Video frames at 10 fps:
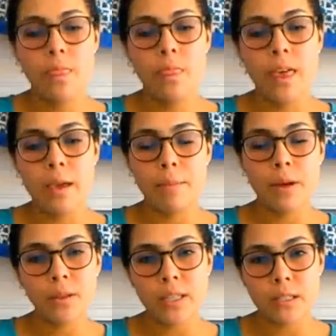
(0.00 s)
they
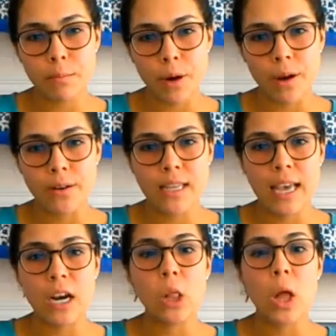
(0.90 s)
build these burrows,
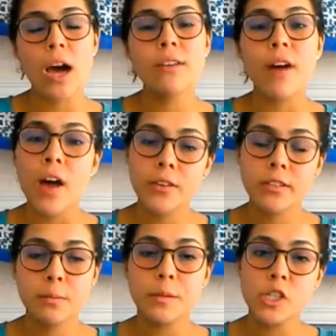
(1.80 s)
and a lot of other
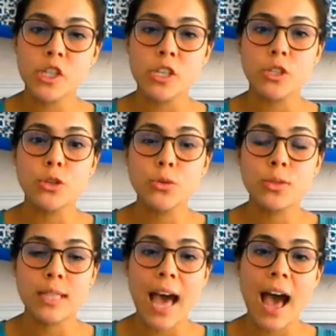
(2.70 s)
species use
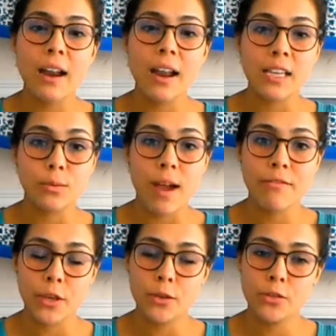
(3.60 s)
that as
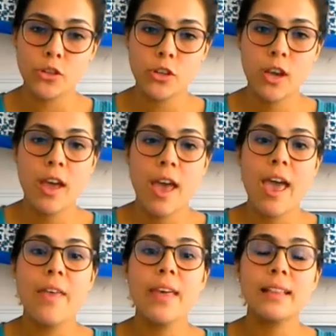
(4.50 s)
refuge.
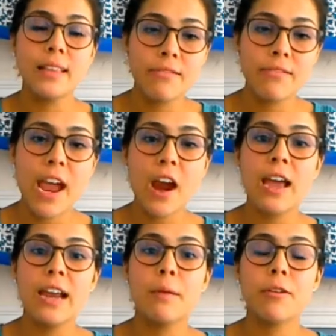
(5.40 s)
And they live there,
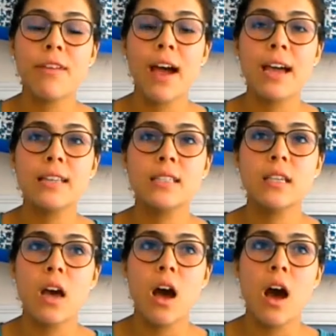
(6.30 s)
and it provides
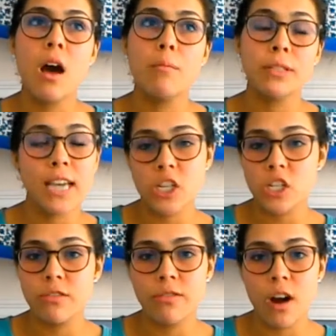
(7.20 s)
uh,
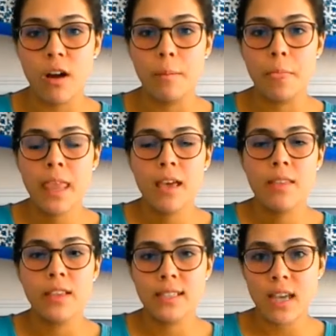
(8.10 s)
protection from
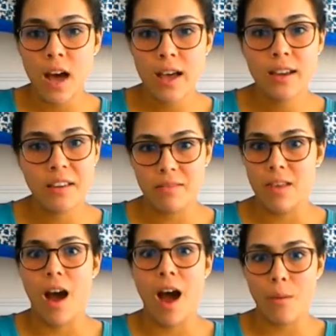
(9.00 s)
the sun and the
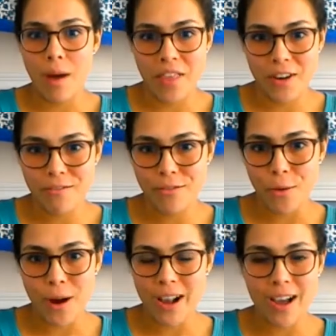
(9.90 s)
hot weather in
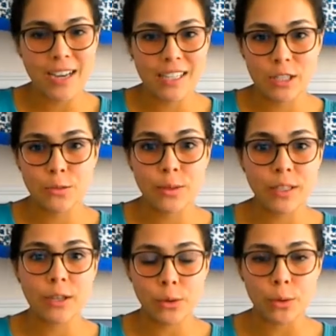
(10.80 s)
Florida because it's
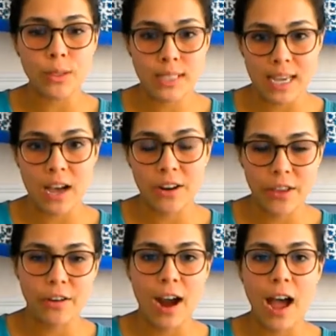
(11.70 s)
really cool. It's down in the
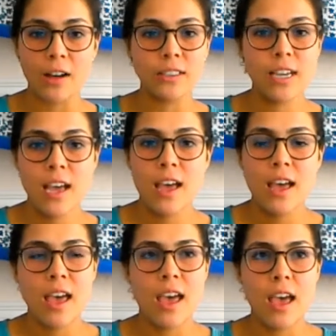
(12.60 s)
ground.
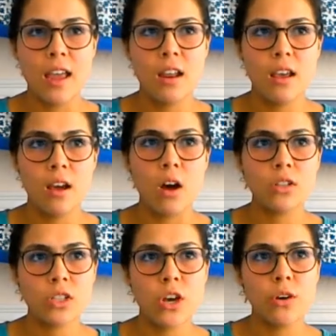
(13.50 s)
Mm-hmm. It mm-hmm.
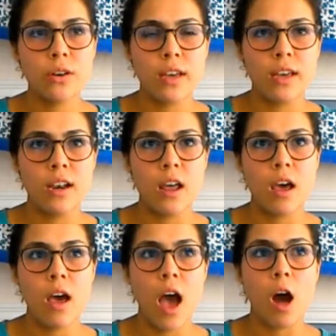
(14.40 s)
also can
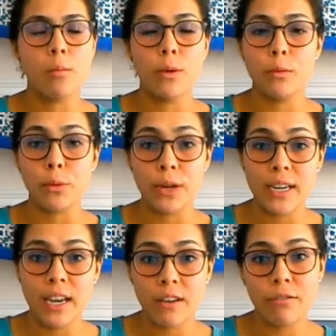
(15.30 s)
help with
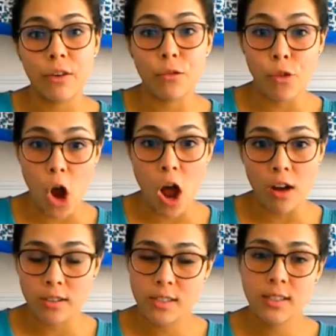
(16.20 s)
breeding for
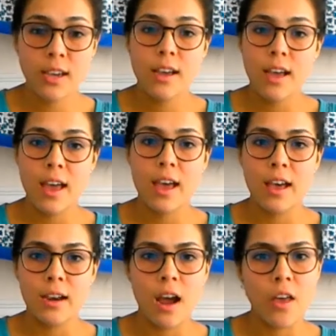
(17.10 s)
frogs
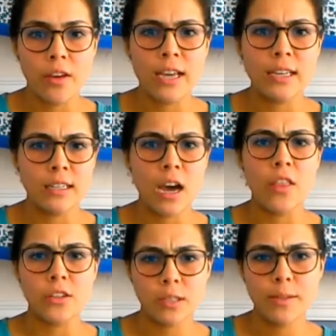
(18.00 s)
and mm-hmm. other and
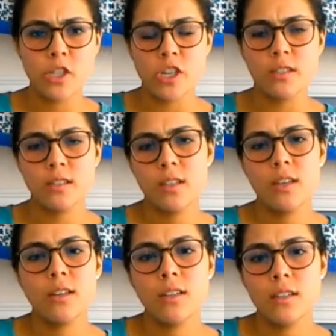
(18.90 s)
other species.
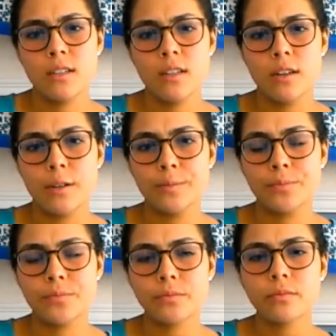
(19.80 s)
So
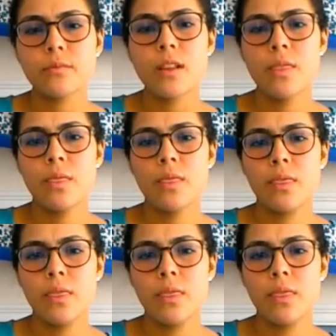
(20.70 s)
okay.